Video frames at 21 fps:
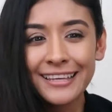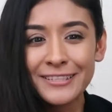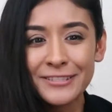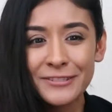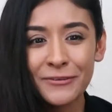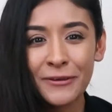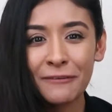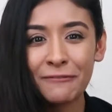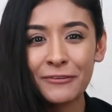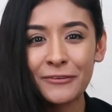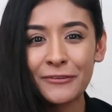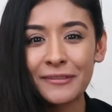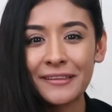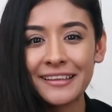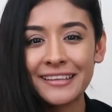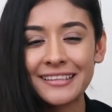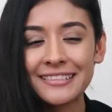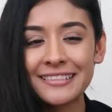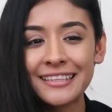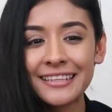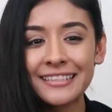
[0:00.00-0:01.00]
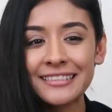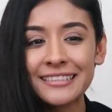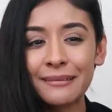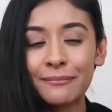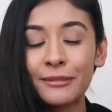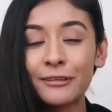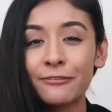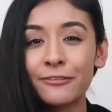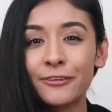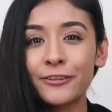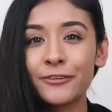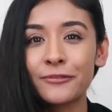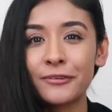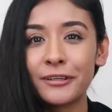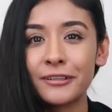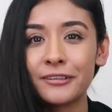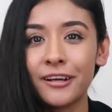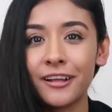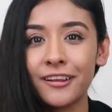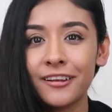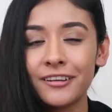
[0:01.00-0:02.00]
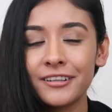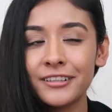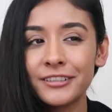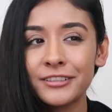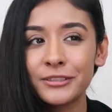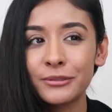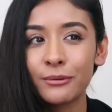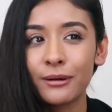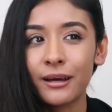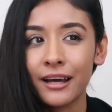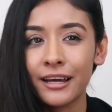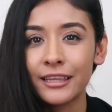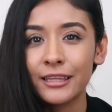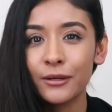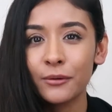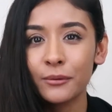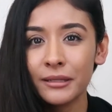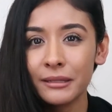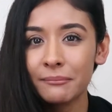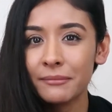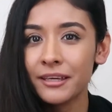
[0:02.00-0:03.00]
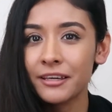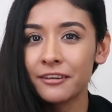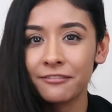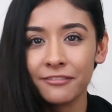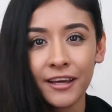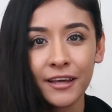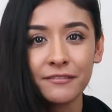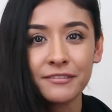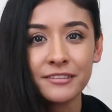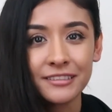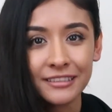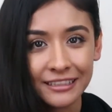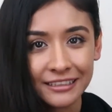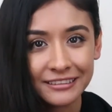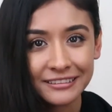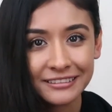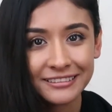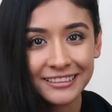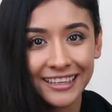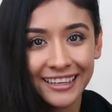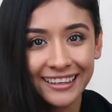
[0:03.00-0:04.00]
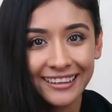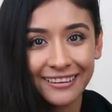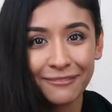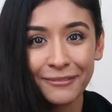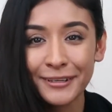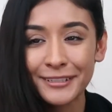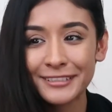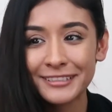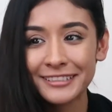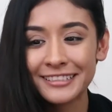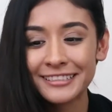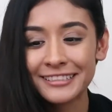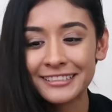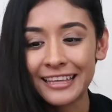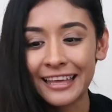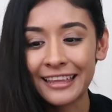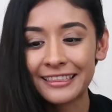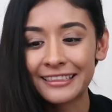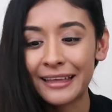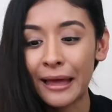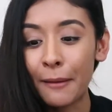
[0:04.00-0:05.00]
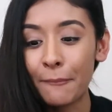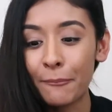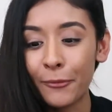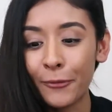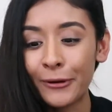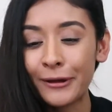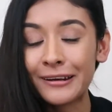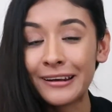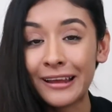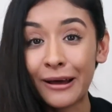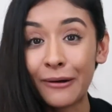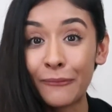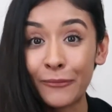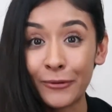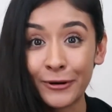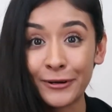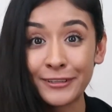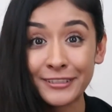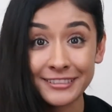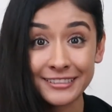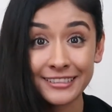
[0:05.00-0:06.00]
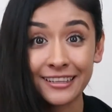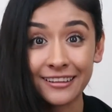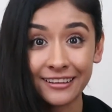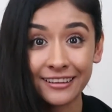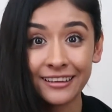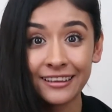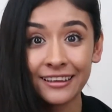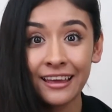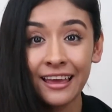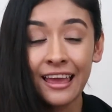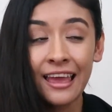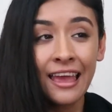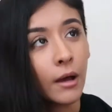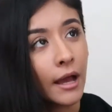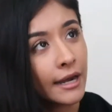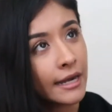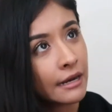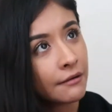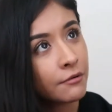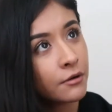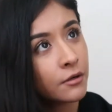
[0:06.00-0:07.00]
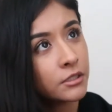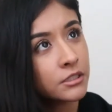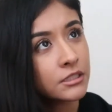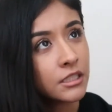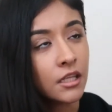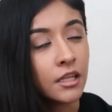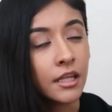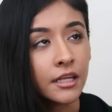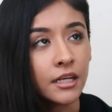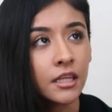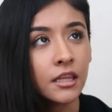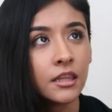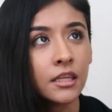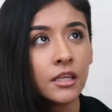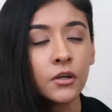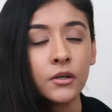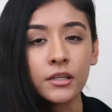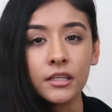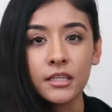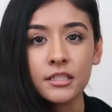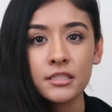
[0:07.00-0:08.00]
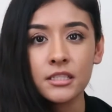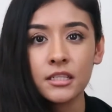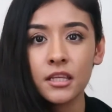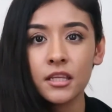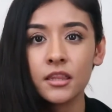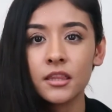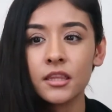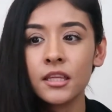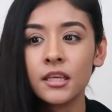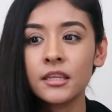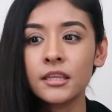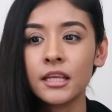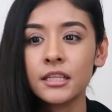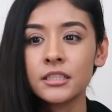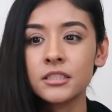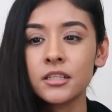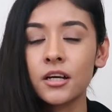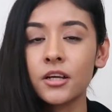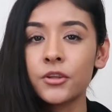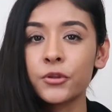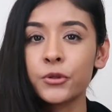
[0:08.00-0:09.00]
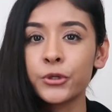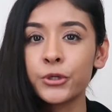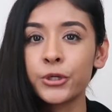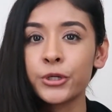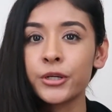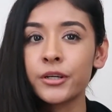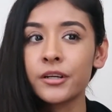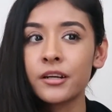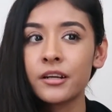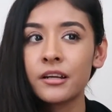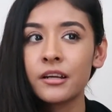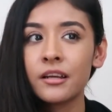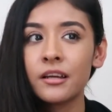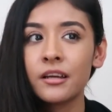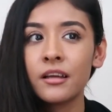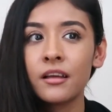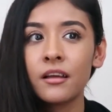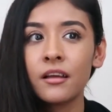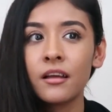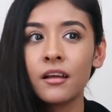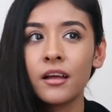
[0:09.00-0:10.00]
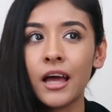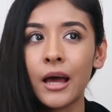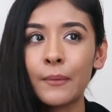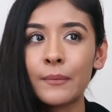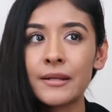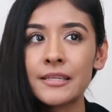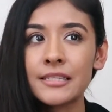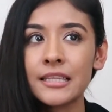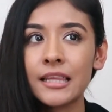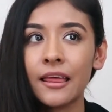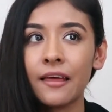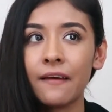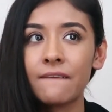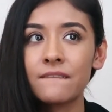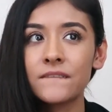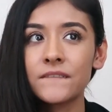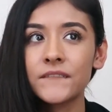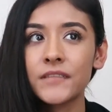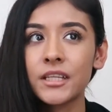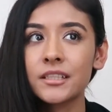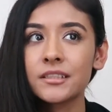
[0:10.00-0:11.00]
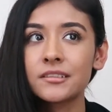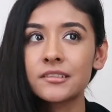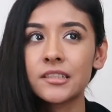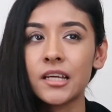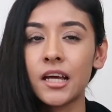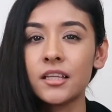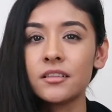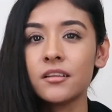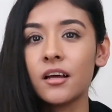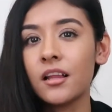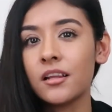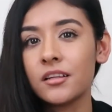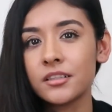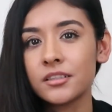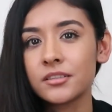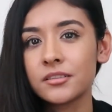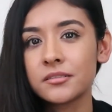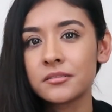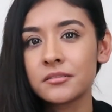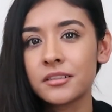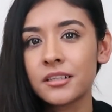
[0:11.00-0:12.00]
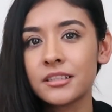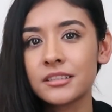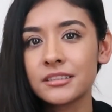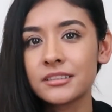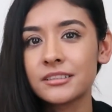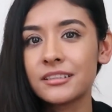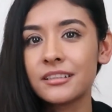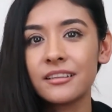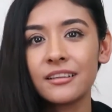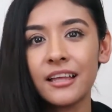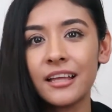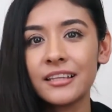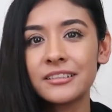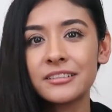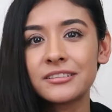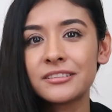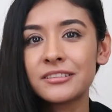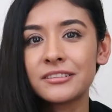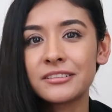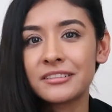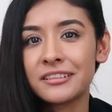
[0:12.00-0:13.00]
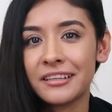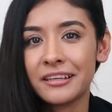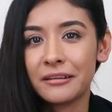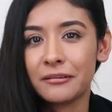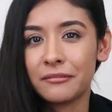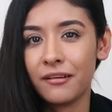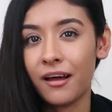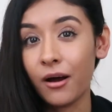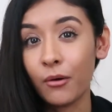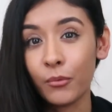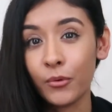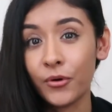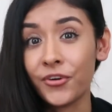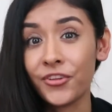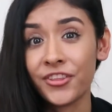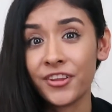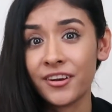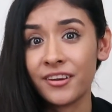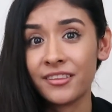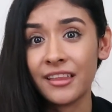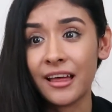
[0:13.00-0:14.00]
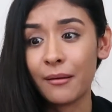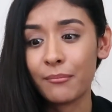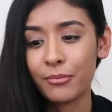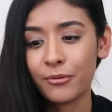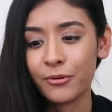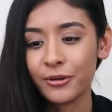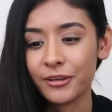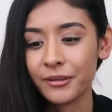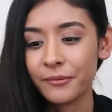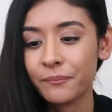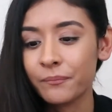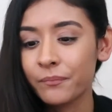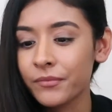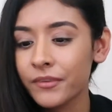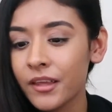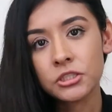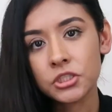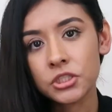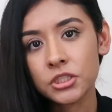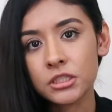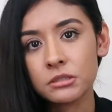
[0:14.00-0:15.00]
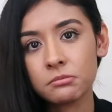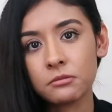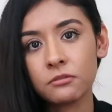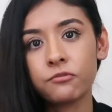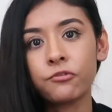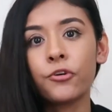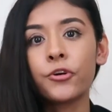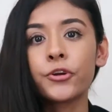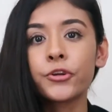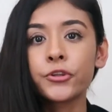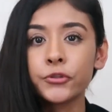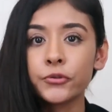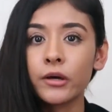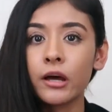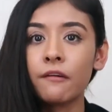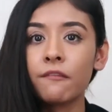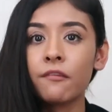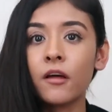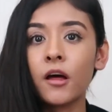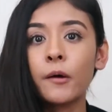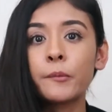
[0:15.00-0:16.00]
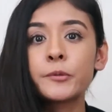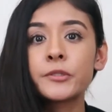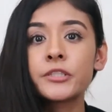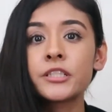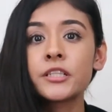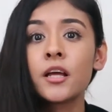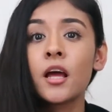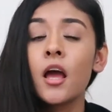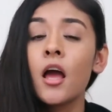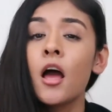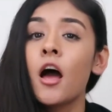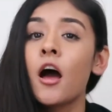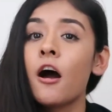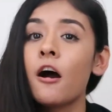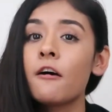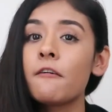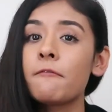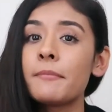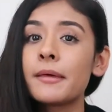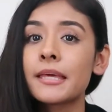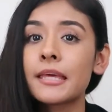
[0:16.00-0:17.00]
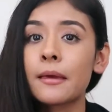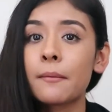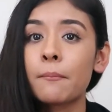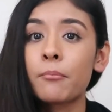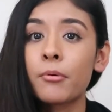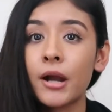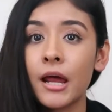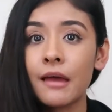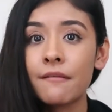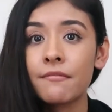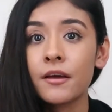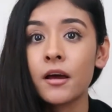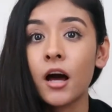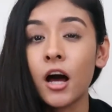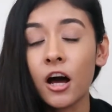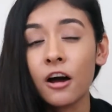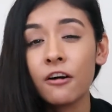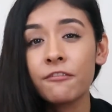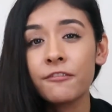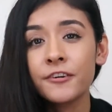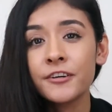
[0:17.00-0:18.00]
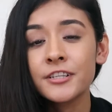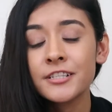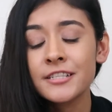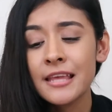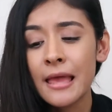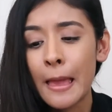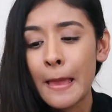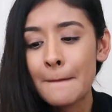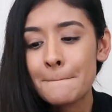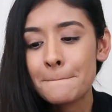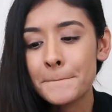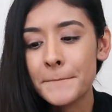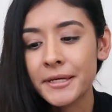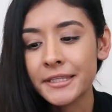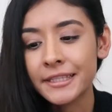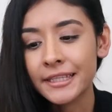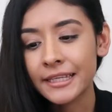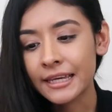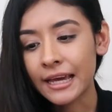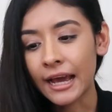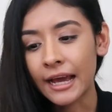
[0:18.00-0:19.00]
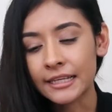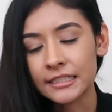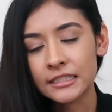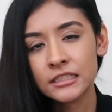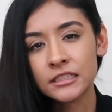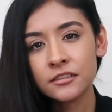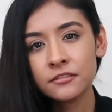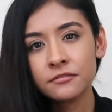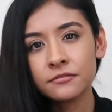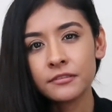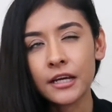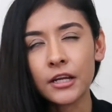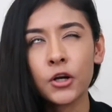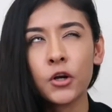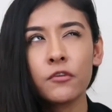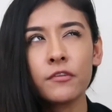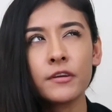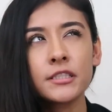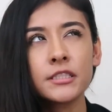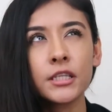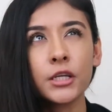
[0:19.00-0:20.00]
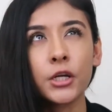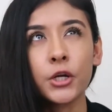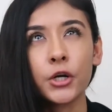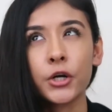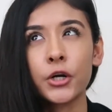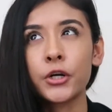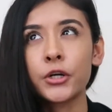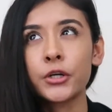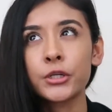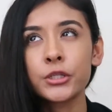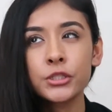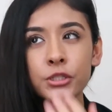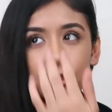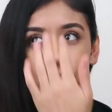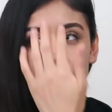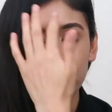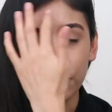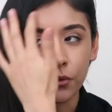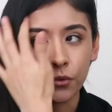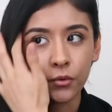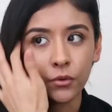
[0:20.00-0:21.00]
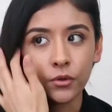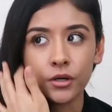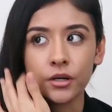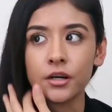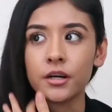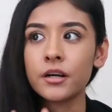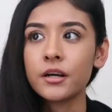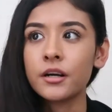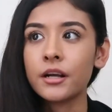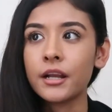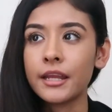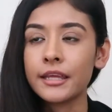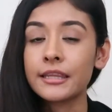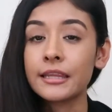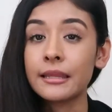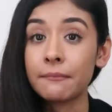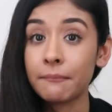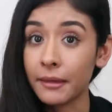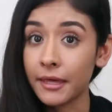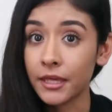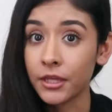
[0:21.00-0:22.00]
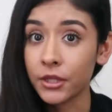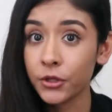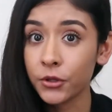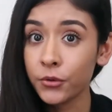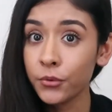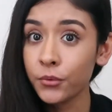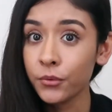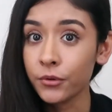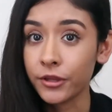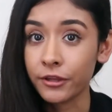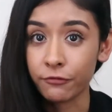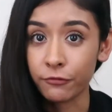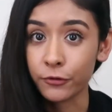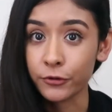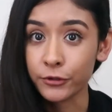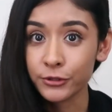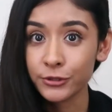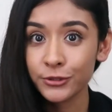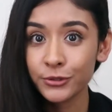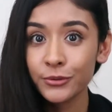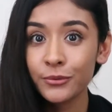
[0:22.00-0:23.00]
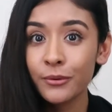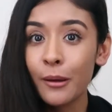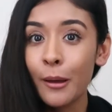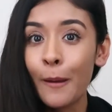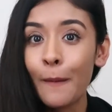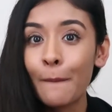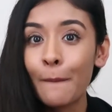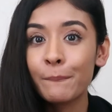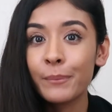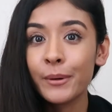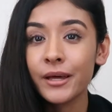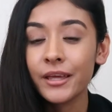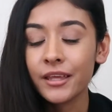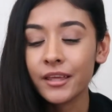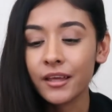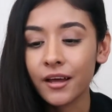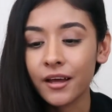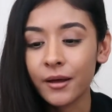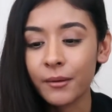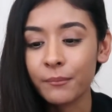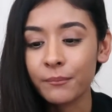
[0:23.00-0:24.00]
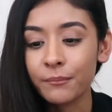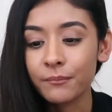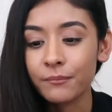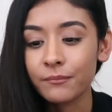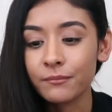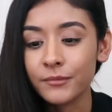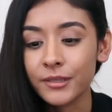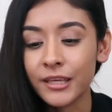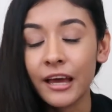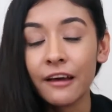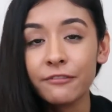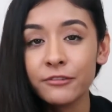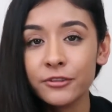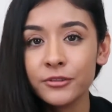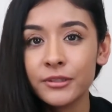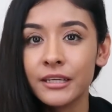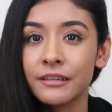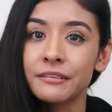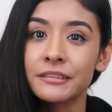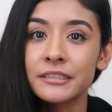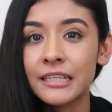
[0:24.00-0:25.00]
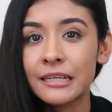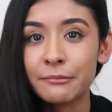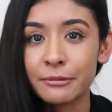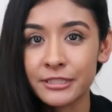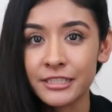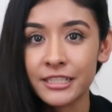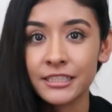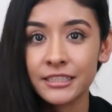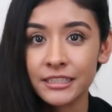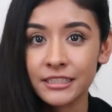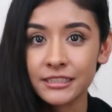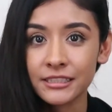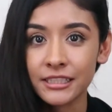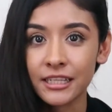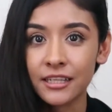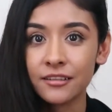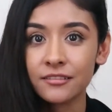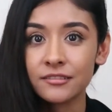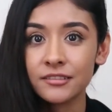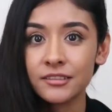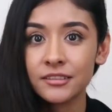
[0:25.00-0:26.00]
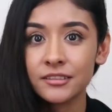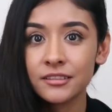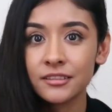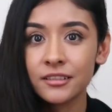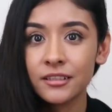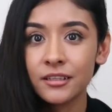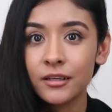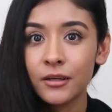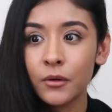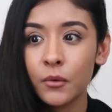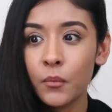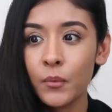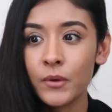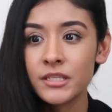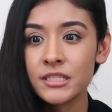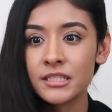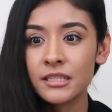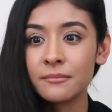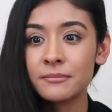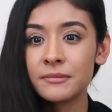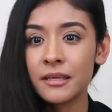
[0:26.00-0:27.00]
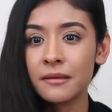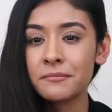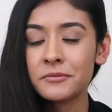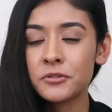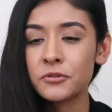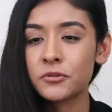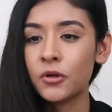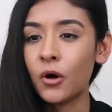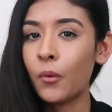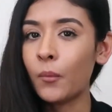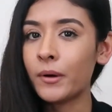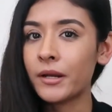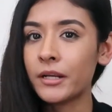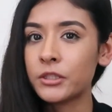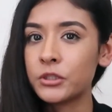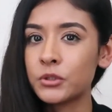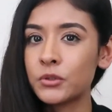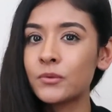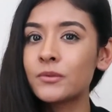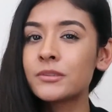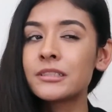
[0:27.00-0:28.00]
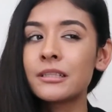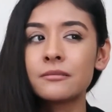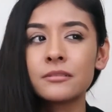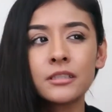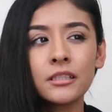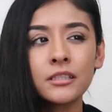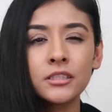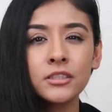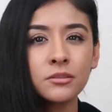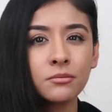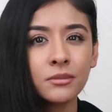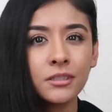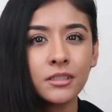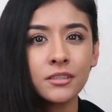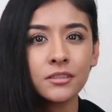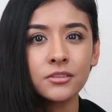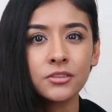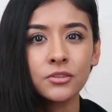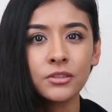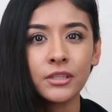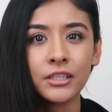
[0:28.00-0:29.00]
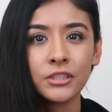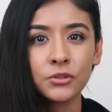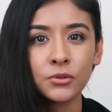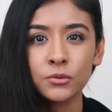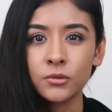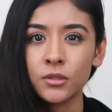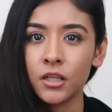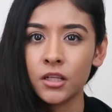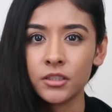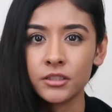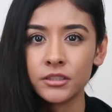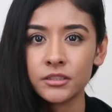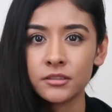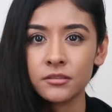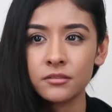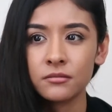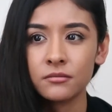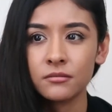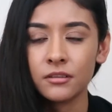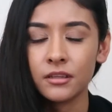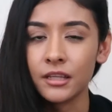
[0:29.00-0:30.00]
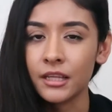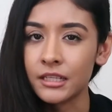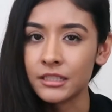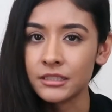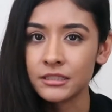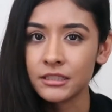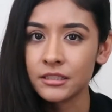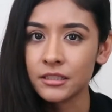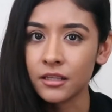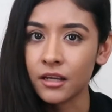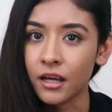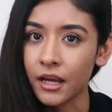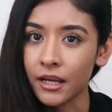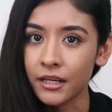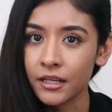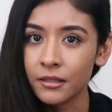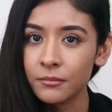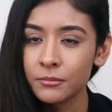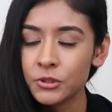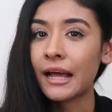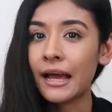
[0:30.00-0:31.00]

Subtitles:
So if you list like something for $3, you kind of only make 5 cents, which is at that point not worth selling. I never sell anything or list anything that's under, I want to say like $10, because that's just like not worth it at that point. I mentioned this before, you do have the option of making private offers, but they kind of, I don't know if it's encouraged or like they force you, but you have to give a 10% discount, which sometimes you don't want to do. Sometimes I just want to do like $2 less than the item.